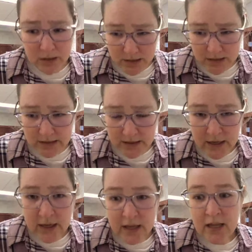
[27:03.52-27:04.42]
ribbon,
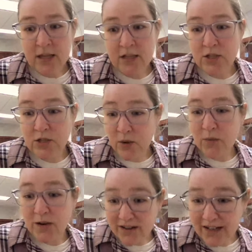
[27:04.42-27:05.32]

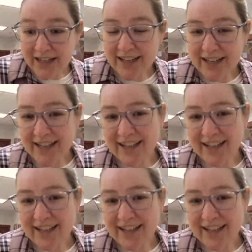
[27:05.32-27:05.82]
don't worry.